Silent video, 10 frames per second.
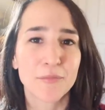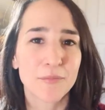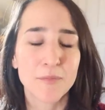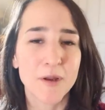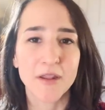
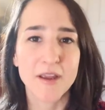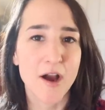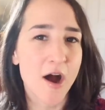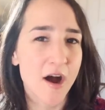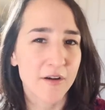really
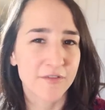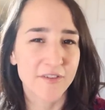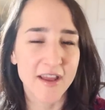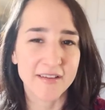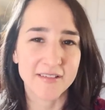off
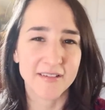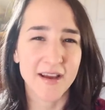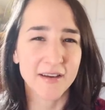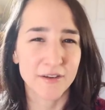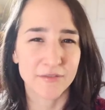and
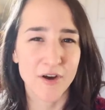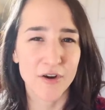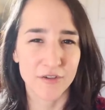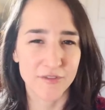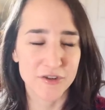kind of
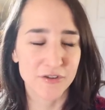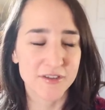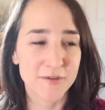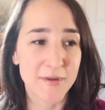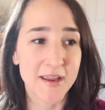artificial
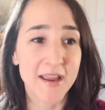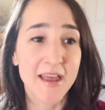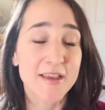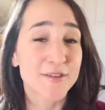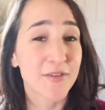to me.
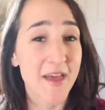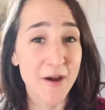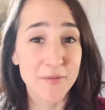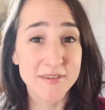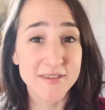So
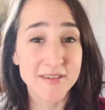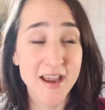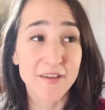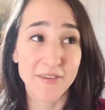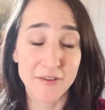that was,
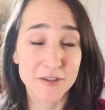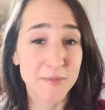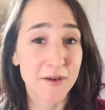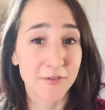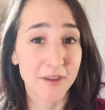I found to
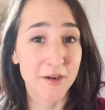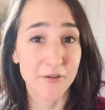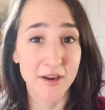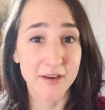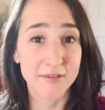be a really
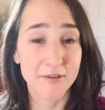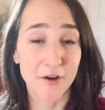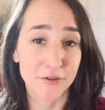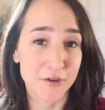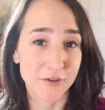great
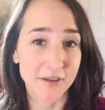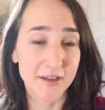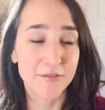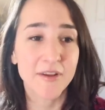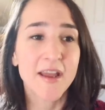
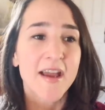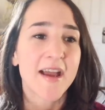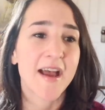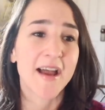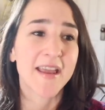alternative.
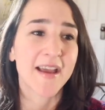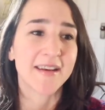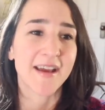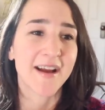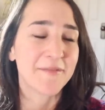
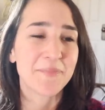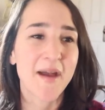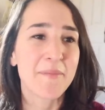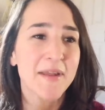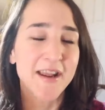Again,
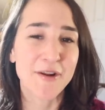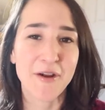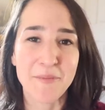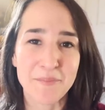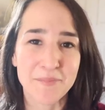I mean, I know
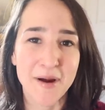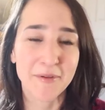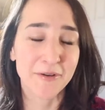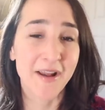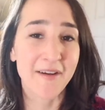I
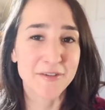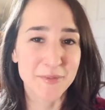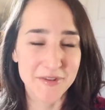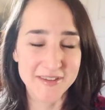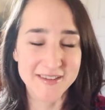probably don't have to
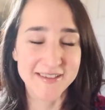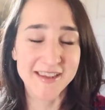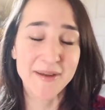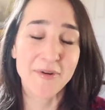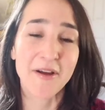put this
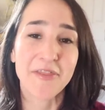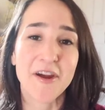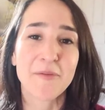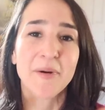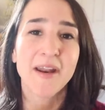disclaimer out
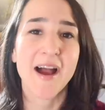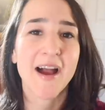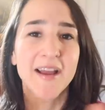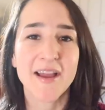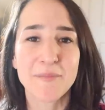there, but
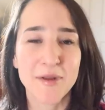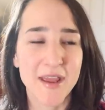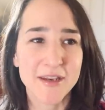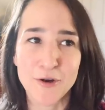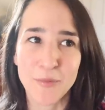I am
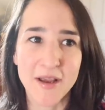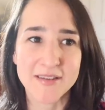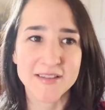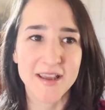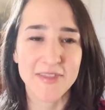in no way
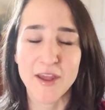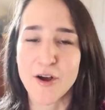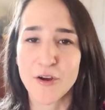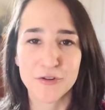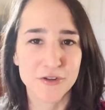saying that
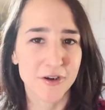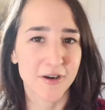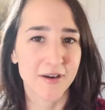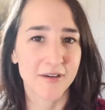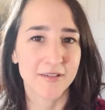all
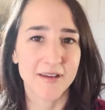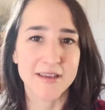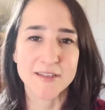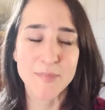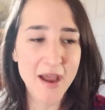sugar
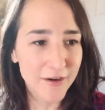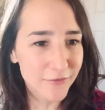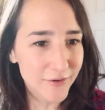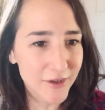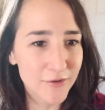is
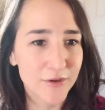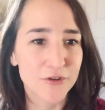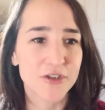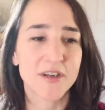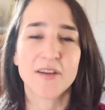bad for you. You
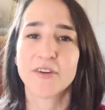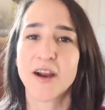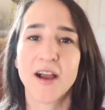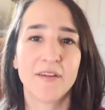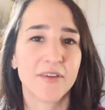should never
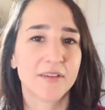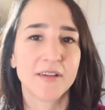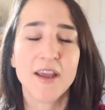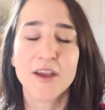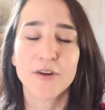have a
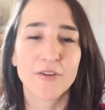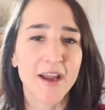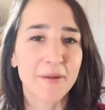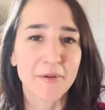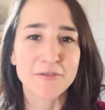
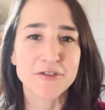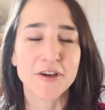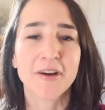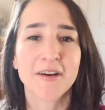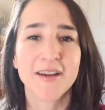gram of
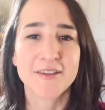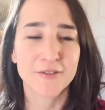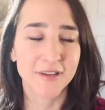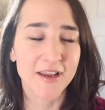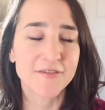sugar in
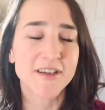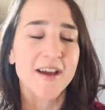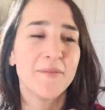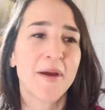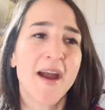your
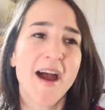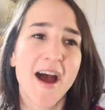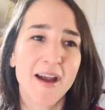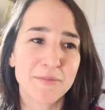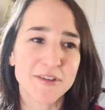lifetime.
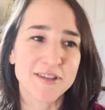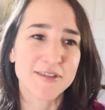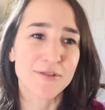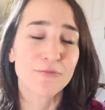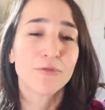I'm
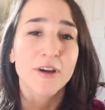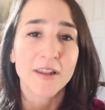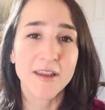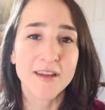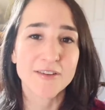just
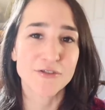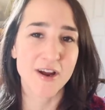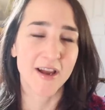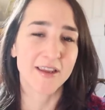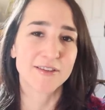really
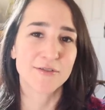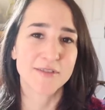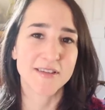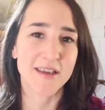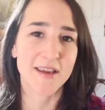trying to
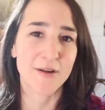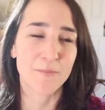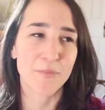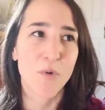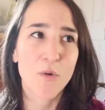see
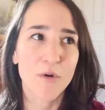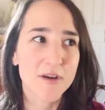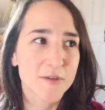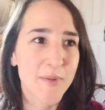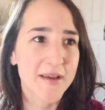what
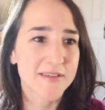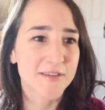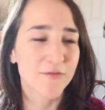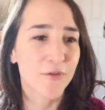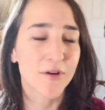works
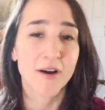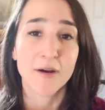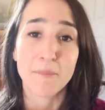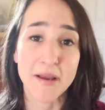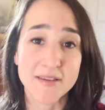best
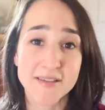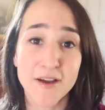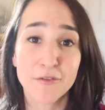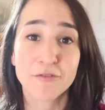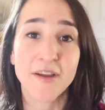for
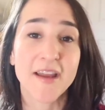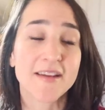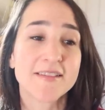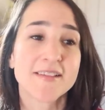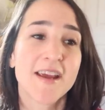myself
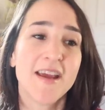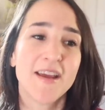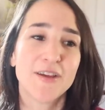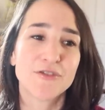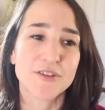and
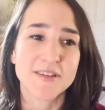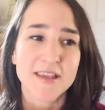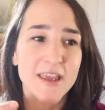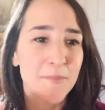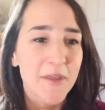just
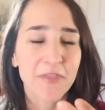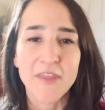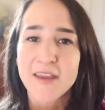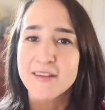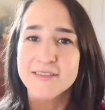keeping
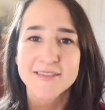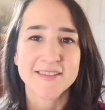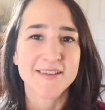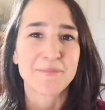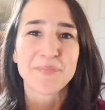
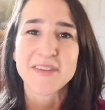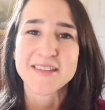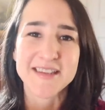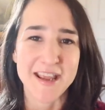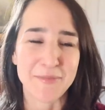things
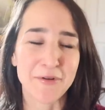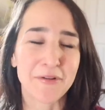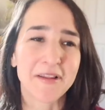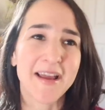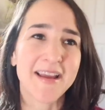
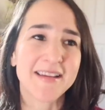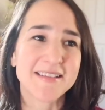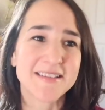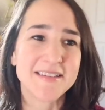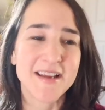stable
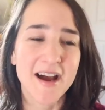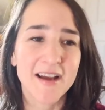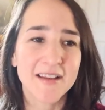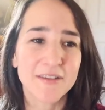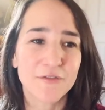and
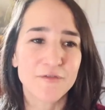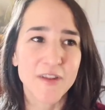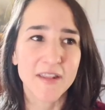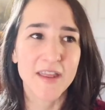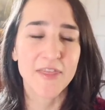not
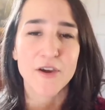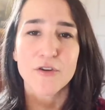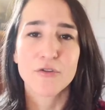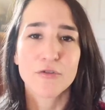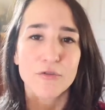feeling the
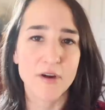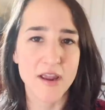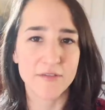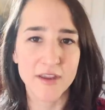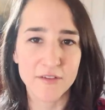
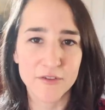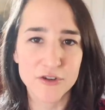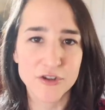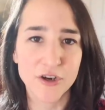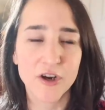craving for
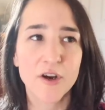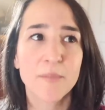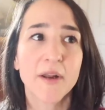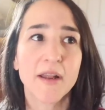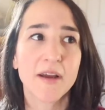sugar,
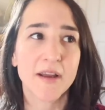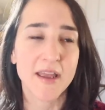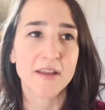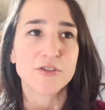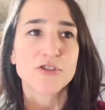but
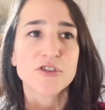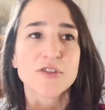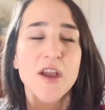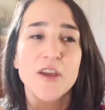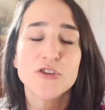again,
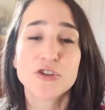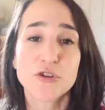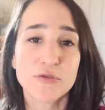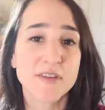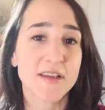just
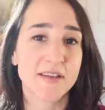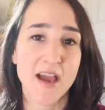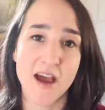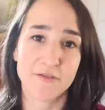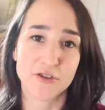choosing to
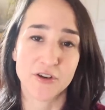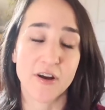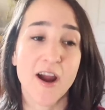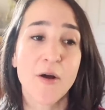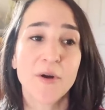have
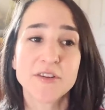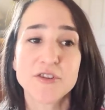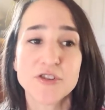sugar. I want to